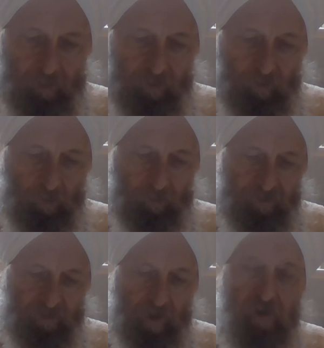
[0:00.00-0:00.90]
So it
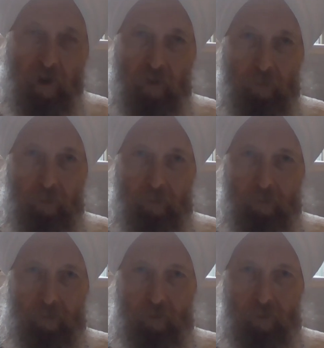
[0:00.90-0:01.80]
starts off,
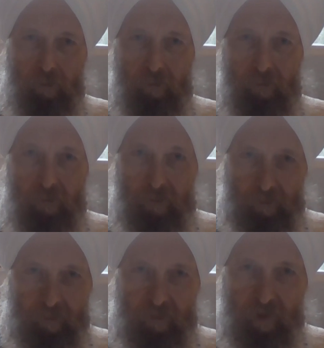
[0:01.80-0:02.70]

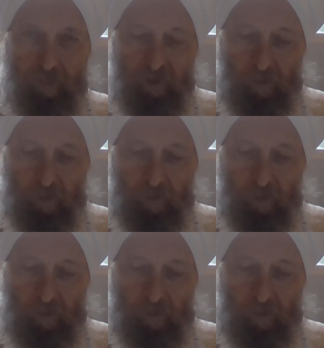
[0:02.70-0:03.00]
chapter